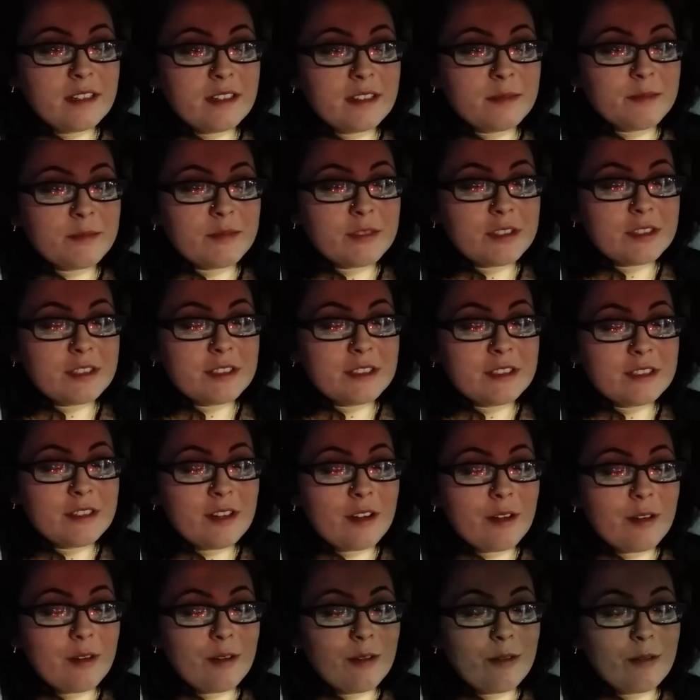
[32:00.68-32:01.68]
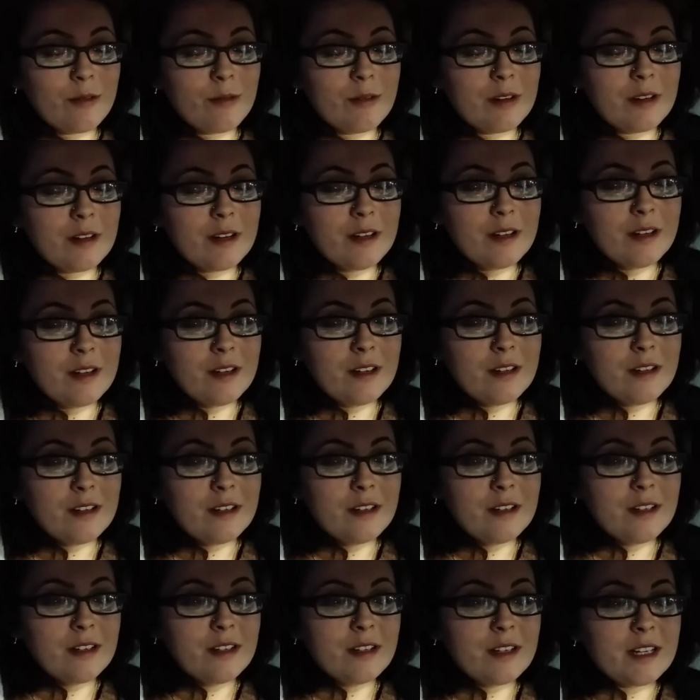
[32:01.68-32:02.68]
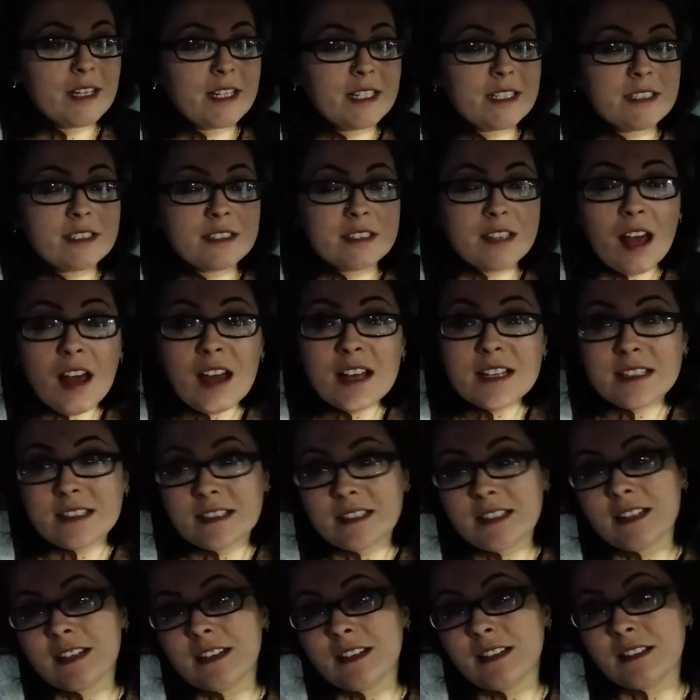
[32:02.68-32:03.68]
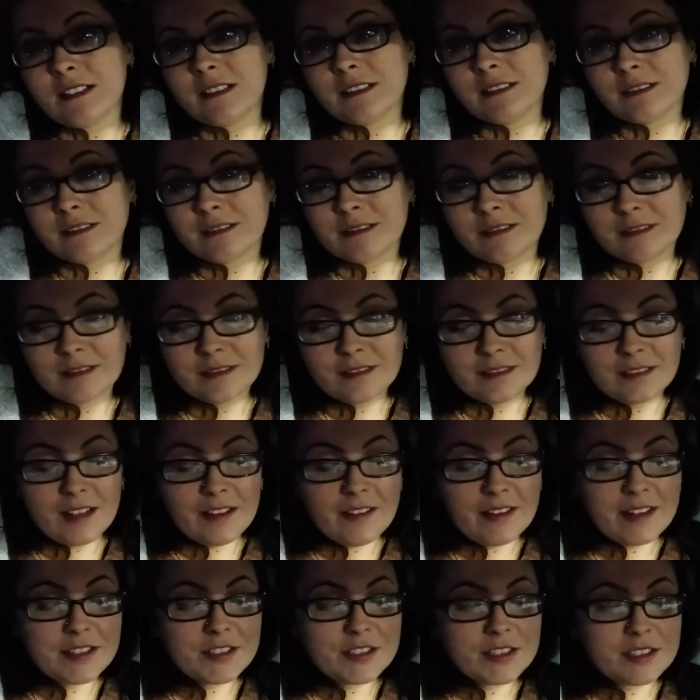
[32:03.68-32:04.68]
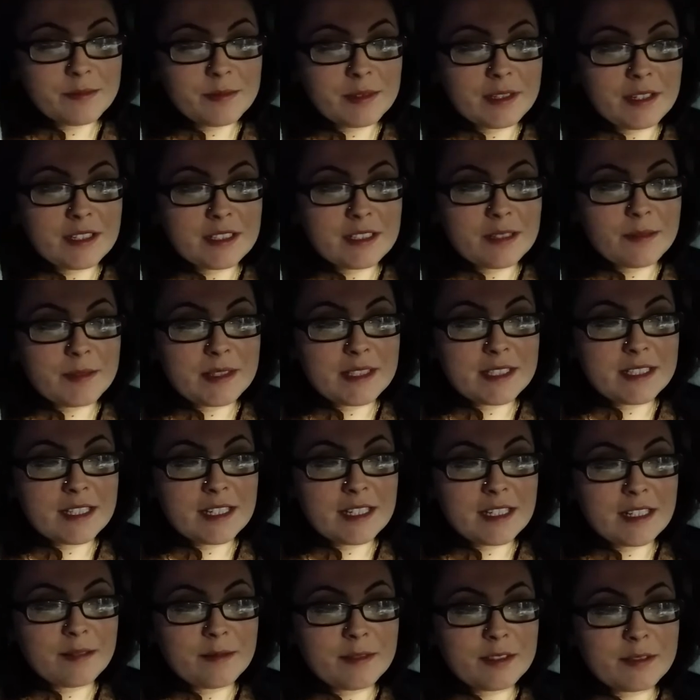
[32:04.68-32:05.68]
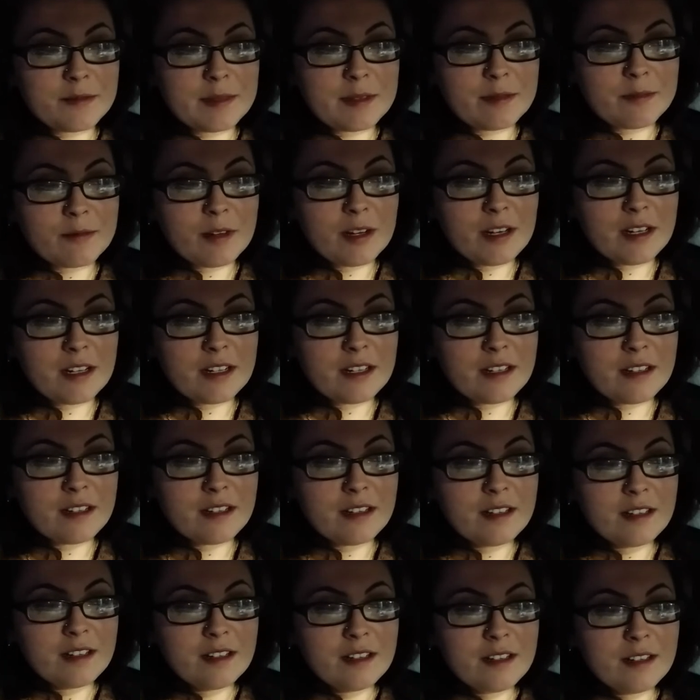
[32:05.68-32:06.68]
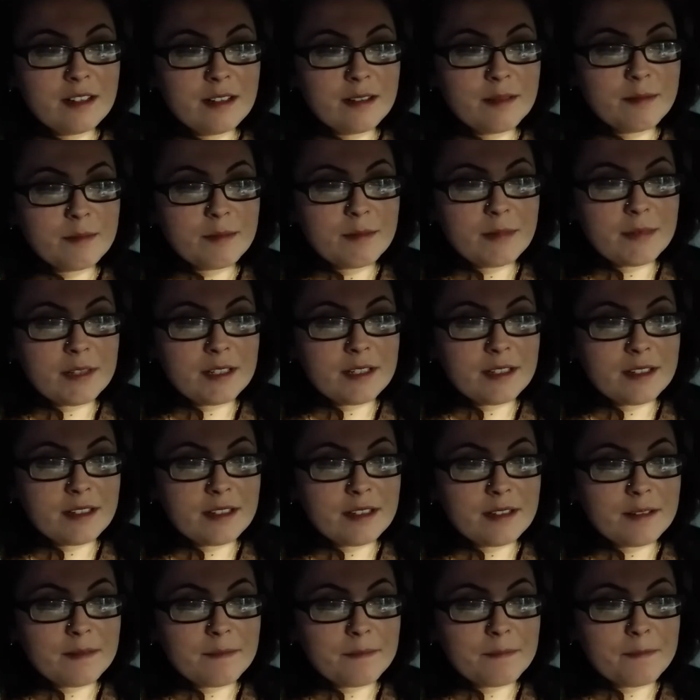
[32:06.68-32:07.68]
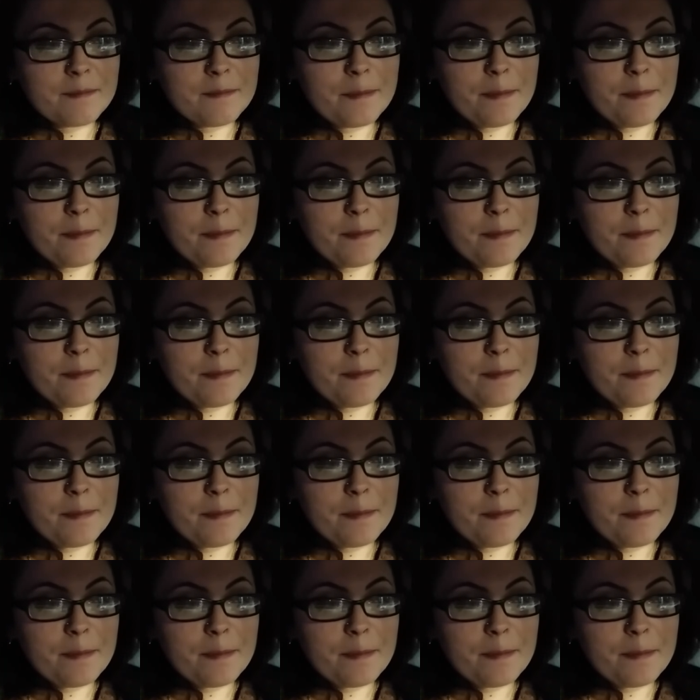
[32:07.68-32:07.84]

am just so exhausted. I think it's just because I've been sick and I've just been running. But, um,